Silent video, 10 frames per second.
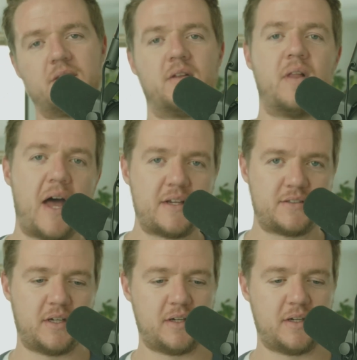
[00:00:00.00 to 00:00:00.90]
The
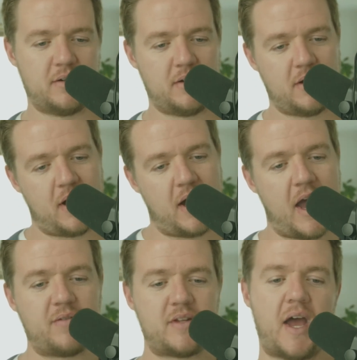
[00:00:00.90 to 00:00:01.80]
last thing I
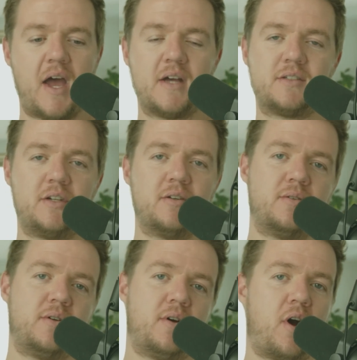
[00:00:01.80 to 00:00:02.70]
have to ask you,
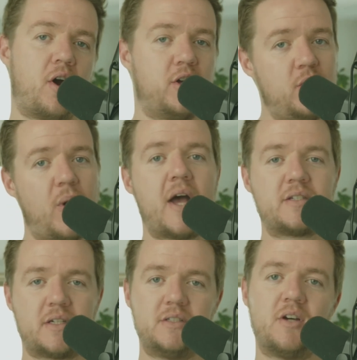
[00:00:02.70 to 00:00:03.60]
are you
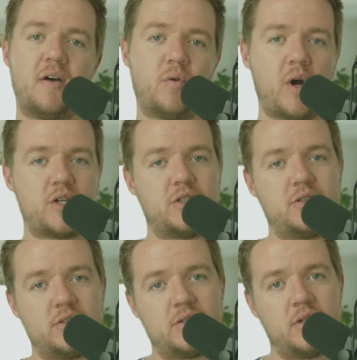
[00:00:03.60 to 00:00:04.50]
asking tough
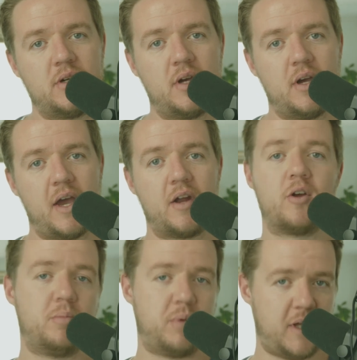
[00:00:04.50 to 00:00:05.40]
questions, and
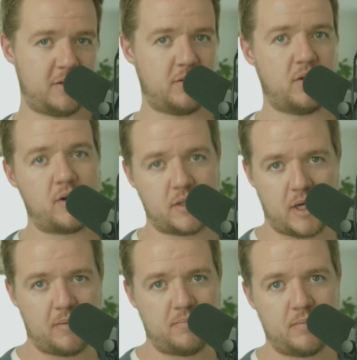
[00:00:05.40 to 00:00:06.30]
are you playing the long
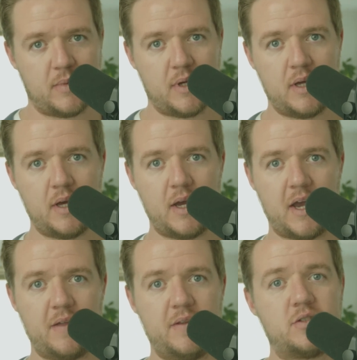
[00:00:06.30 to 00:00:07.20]
game?
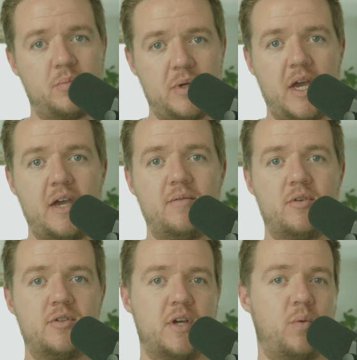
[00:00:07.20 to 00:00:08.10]
And these are
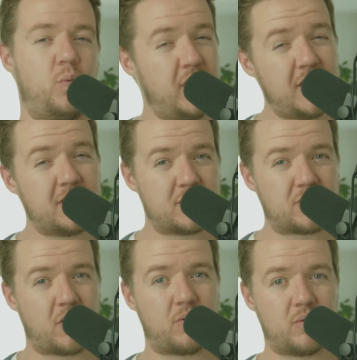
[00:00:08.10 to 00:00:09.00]
behaviors that we need to
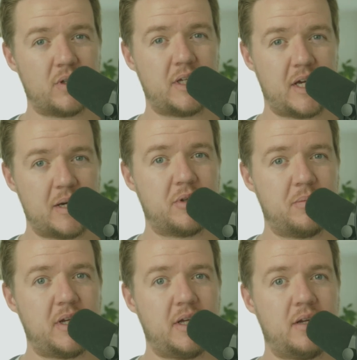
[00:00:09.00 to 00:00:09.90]
start really
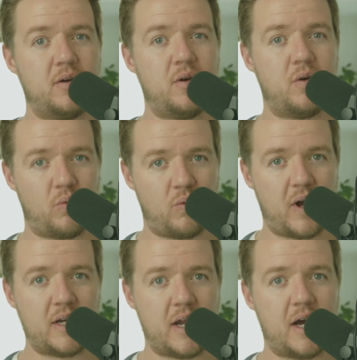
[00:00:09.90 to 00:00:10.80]
implementing
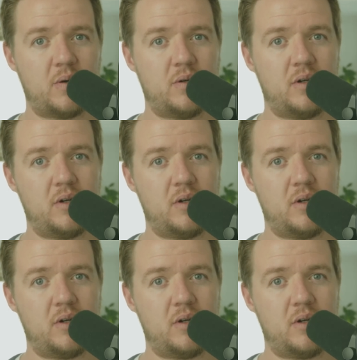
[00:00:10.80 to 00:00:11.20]
right now.